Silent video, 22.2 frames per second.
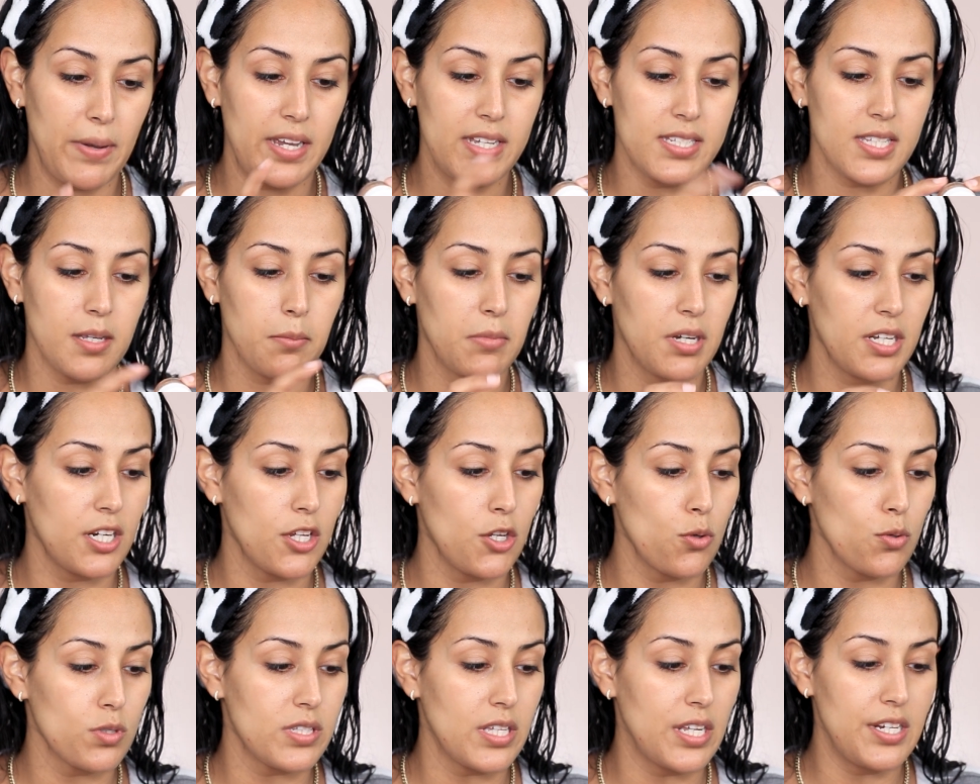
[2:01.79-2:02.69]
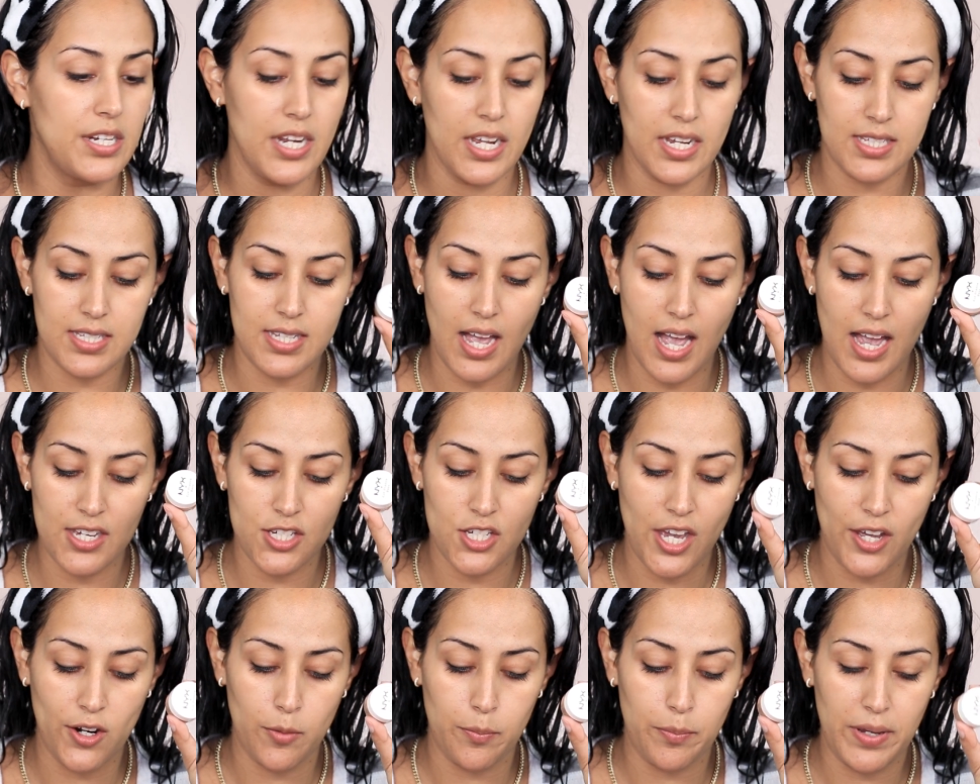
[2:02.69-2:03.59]
base. I'm gonna use the NYX
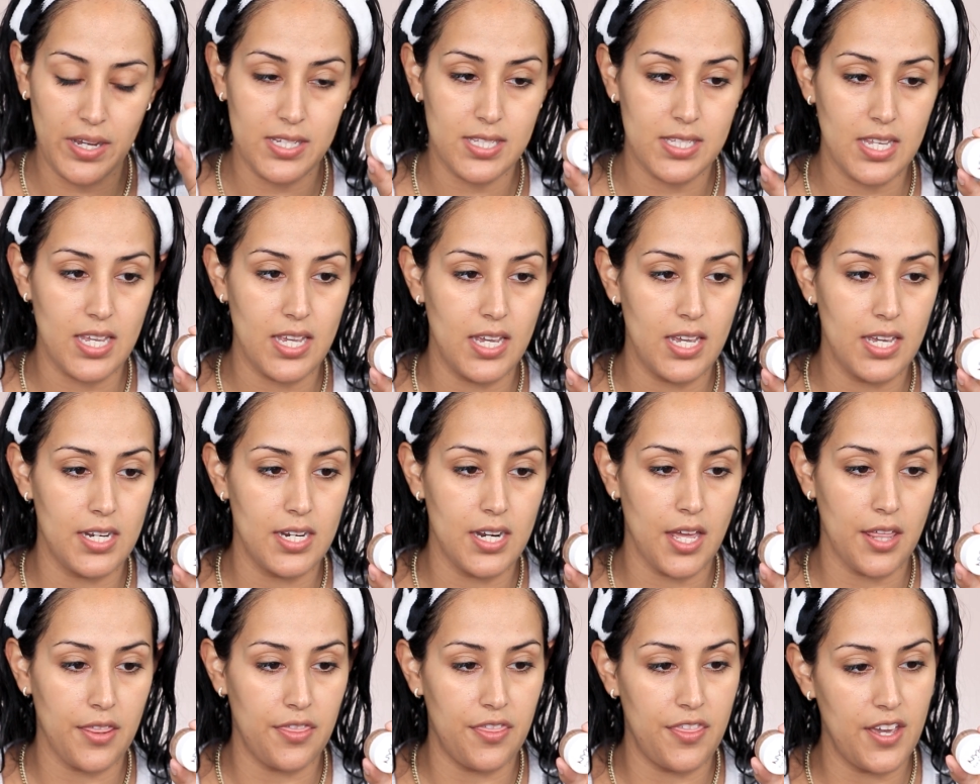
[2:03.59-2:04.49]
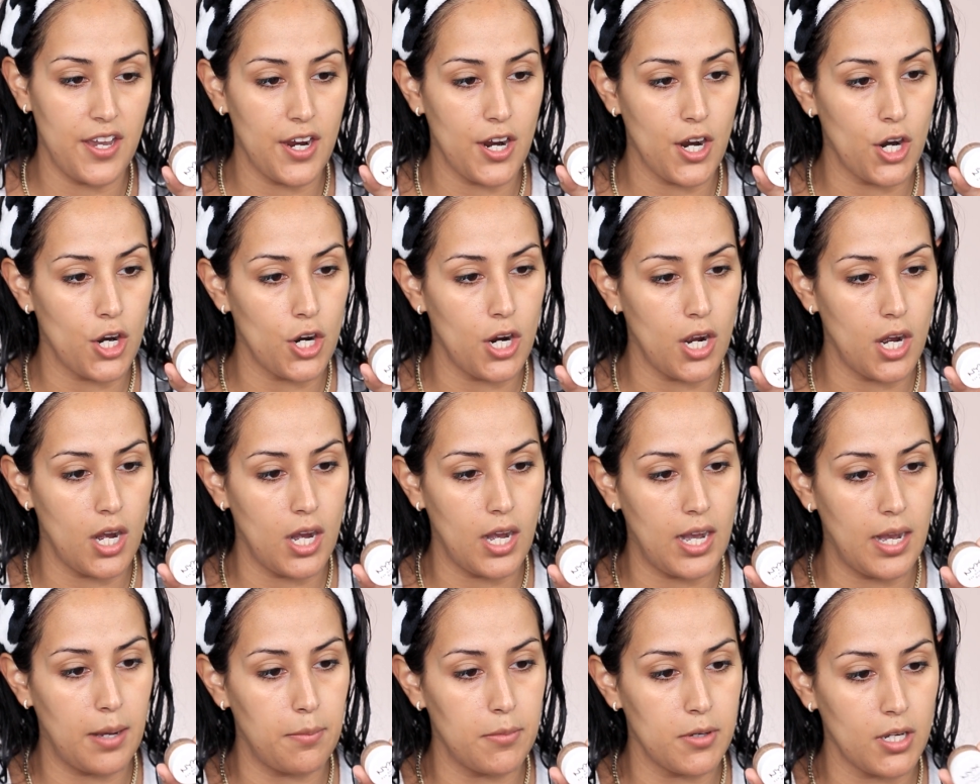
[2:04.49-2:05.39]
eyeshadow base in their, uh,
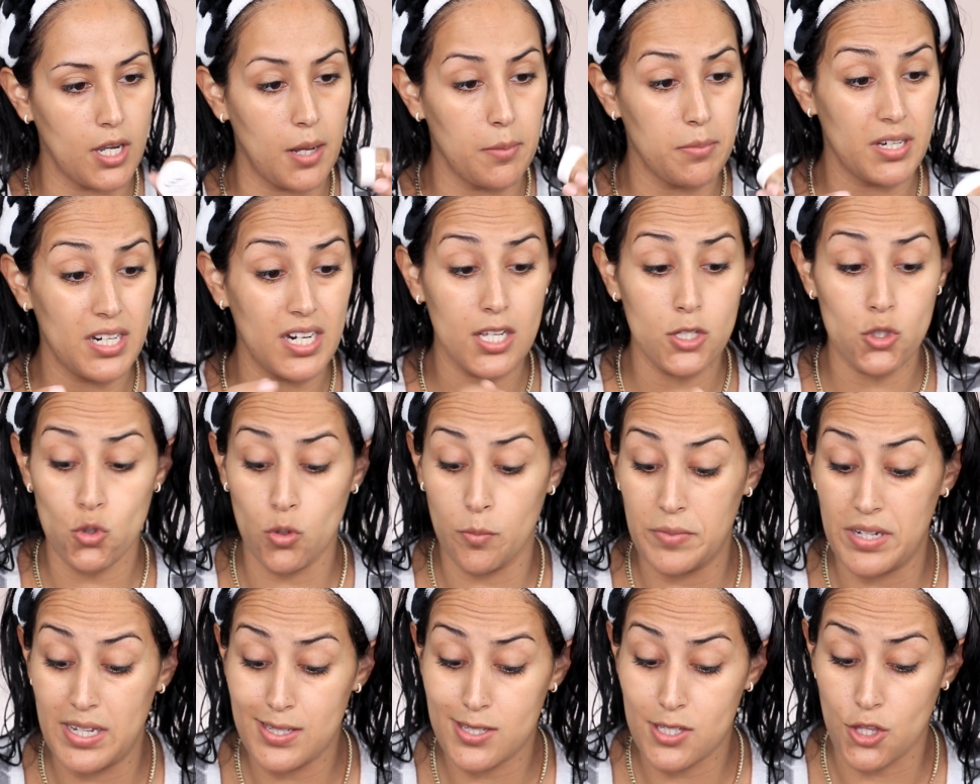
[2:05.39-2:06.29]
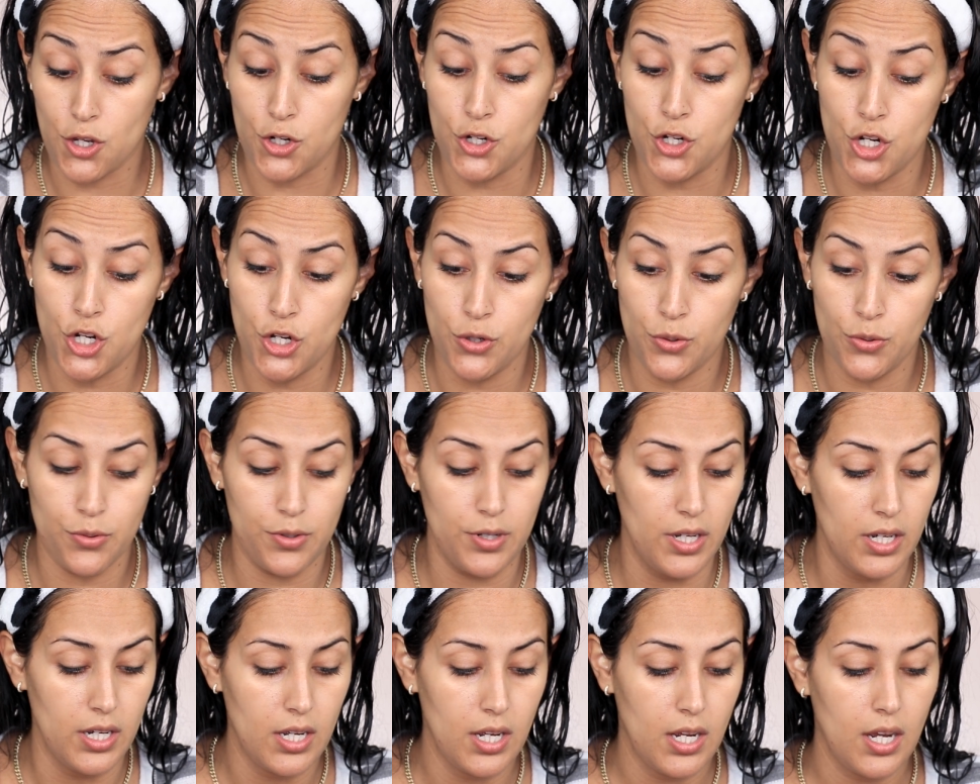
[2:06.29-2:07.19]
I'm, I'm gonna assume it's their
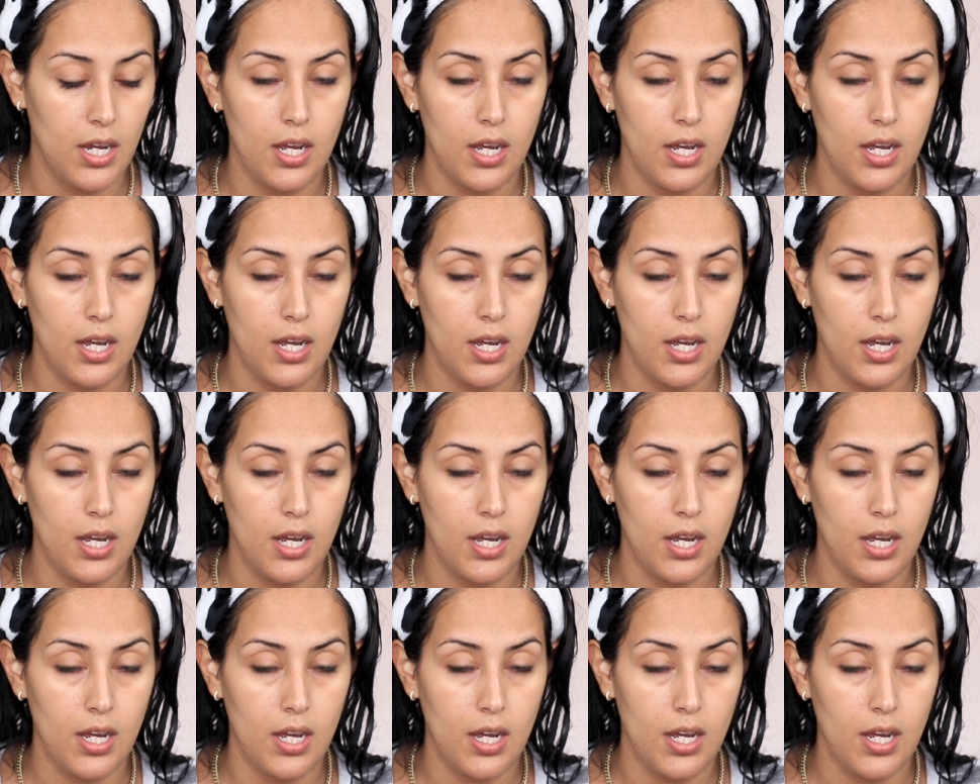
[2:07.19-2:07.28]
nude.